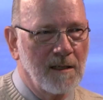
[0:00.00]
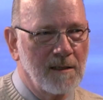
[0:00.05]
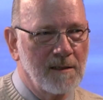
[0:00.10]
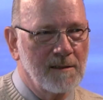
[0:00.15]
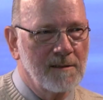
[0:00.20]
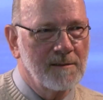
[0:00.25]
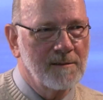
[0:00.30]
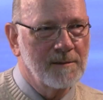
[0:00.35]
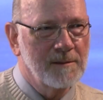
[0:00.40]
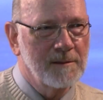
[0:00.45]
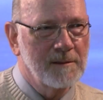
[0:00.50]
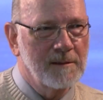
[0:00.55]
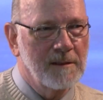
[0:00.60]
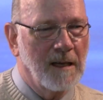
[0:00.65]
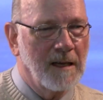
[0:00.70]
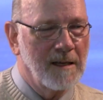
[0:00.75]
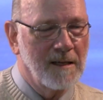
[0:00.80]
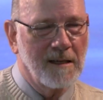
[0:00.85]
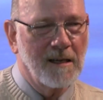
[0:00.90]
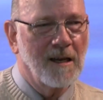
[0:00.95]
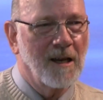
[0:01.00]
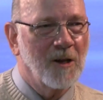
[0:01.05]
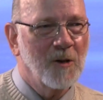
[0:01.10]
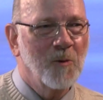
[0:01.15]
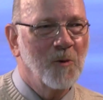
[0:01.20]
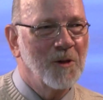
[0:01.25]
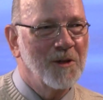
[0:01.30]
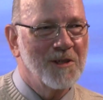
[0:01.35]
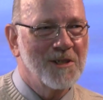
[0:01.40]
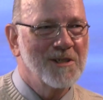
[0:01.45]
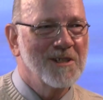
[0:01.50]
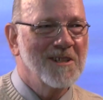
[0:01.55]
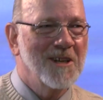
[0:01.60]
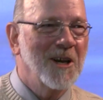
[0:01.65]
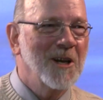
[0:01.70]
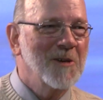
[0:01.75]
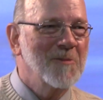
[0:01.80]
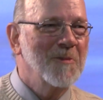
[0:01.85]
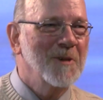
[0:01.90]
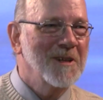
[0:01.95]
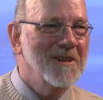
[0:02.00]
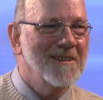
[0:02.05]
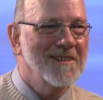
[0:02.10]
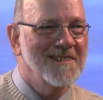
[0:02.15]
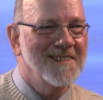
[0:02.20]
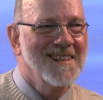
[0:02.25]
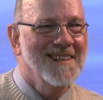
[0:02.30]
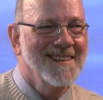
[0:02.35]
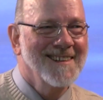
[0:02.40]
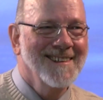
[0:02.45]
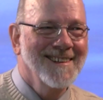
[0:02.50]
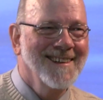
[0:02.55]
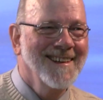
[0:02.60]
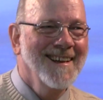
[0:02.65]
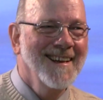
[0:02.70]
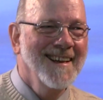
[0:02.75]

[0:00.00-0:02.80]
uh, nine o'clock Wednesday night meetings.